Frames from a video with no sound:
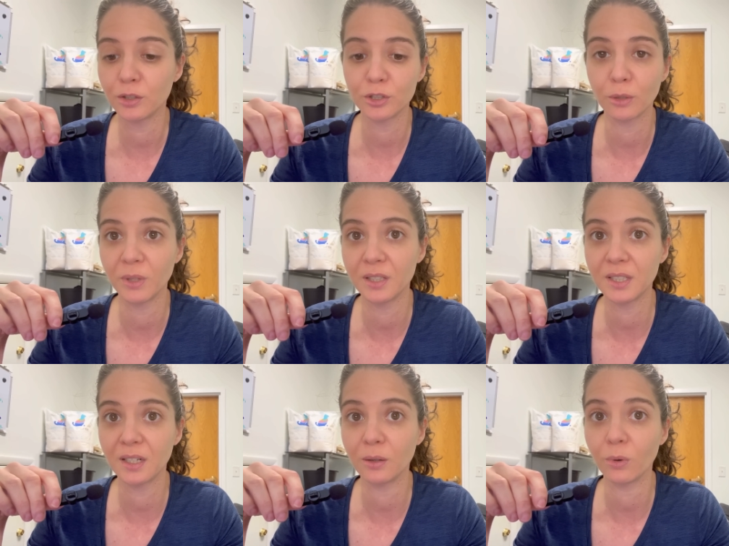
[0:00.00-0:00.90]
Can you show me the
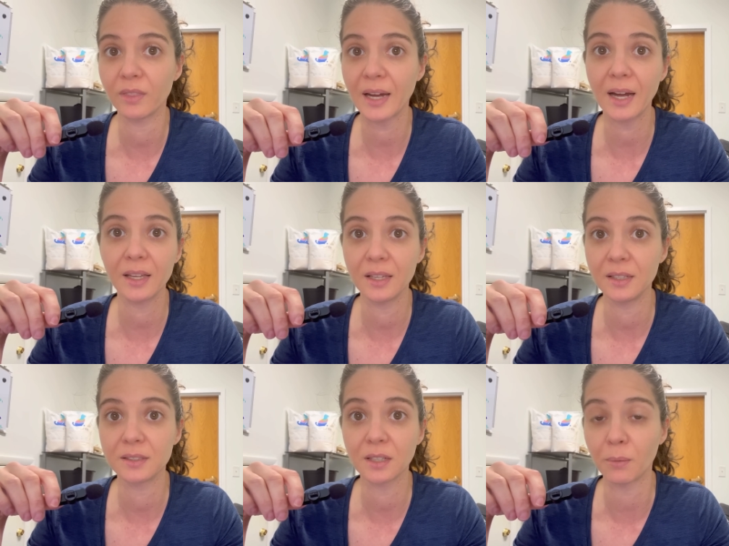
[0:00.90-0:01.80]
data where that
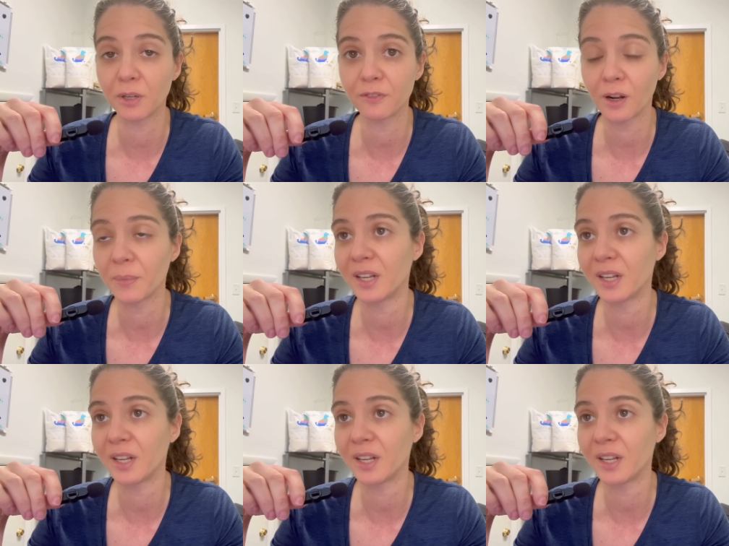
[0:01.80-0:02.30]
is coming from?